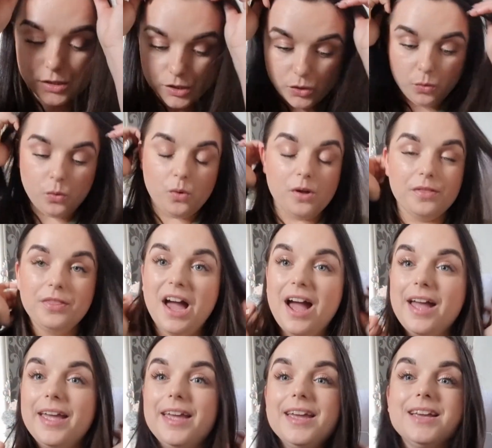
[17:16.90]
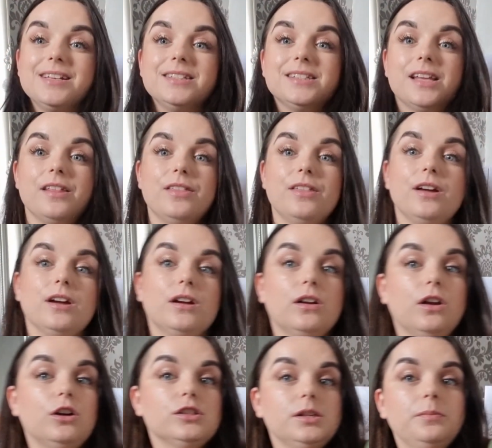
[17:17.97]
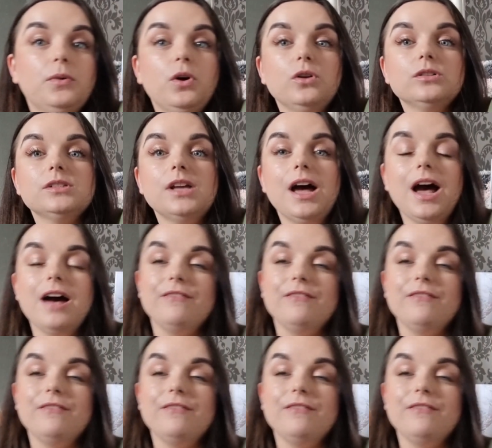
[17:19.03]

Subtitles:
So that is the Glossybox